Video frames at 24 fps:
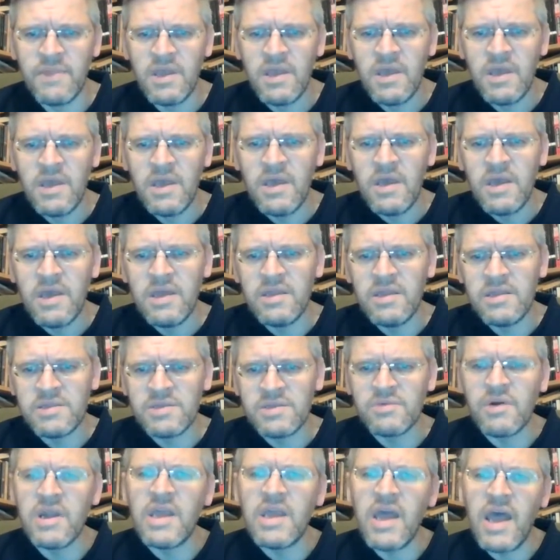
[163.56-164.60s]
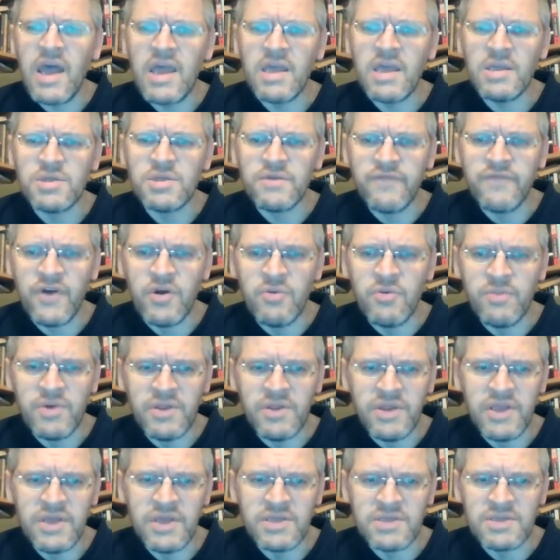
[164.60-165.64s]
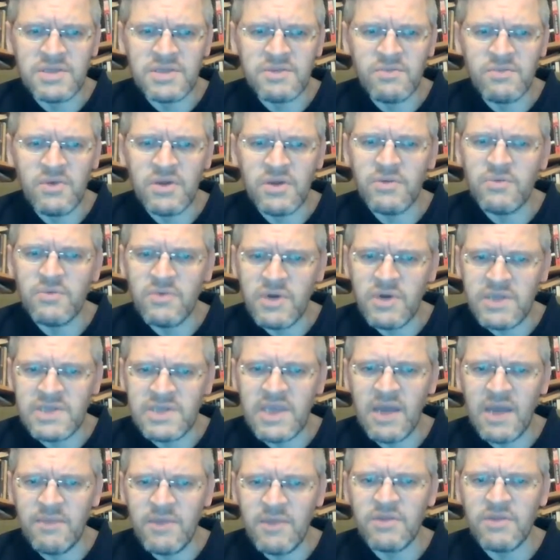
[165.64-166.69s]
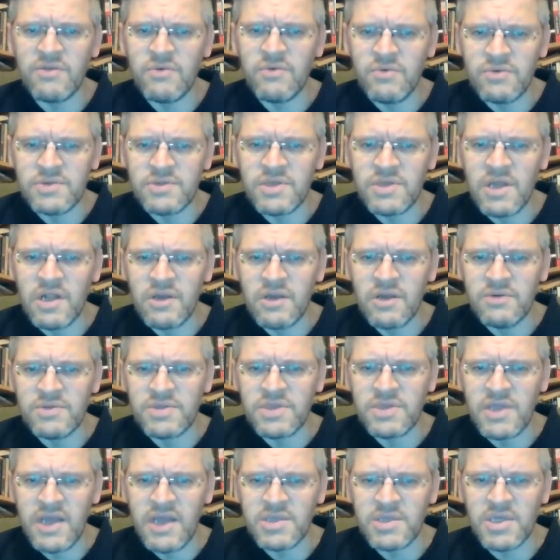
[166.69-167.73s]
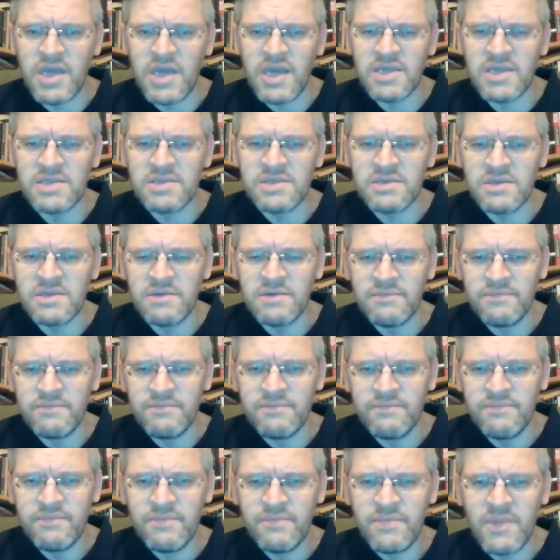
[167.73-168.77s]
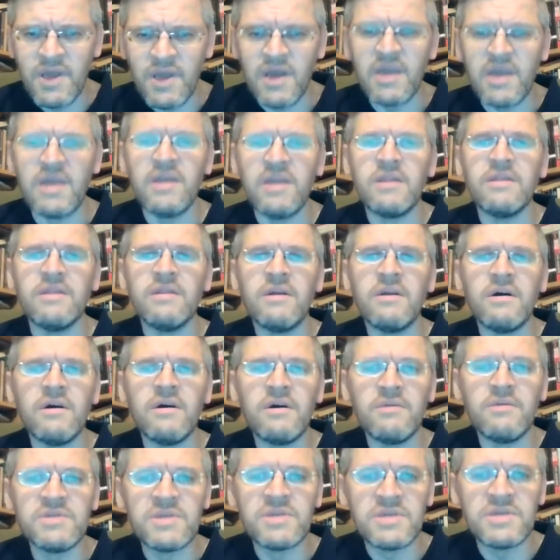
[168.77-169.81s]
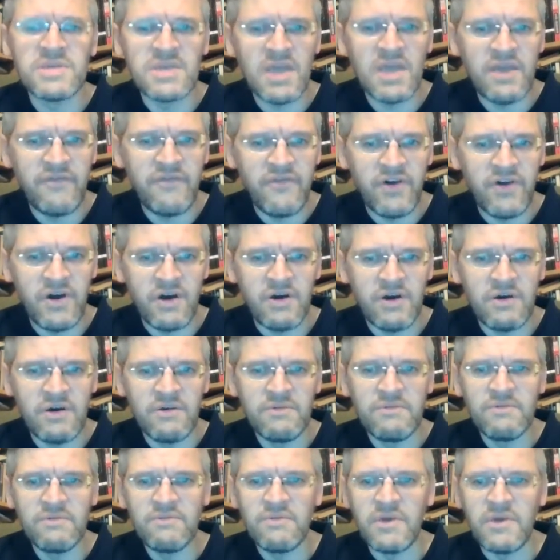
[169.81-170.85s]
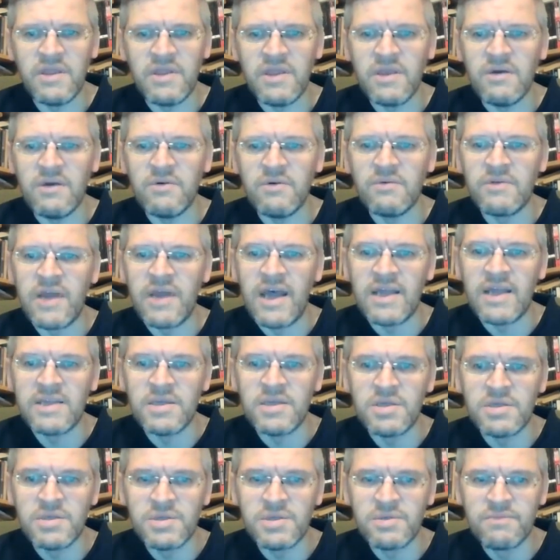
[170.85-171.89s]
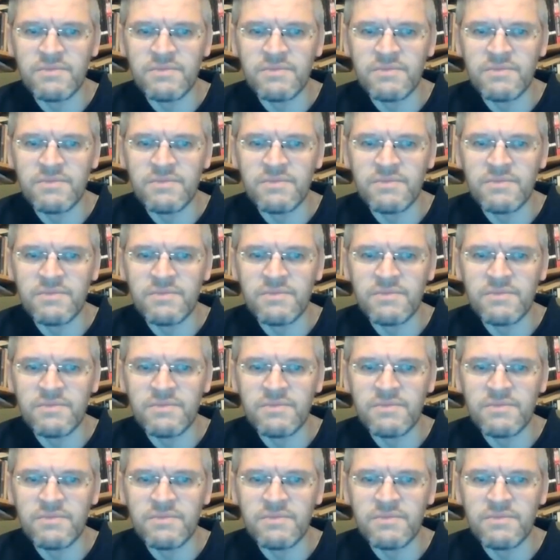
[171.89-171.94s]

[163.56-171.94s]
In this great age of openness, one always kept their thoughts close to their chest. A hidden heart was a safe heart, went the old adage.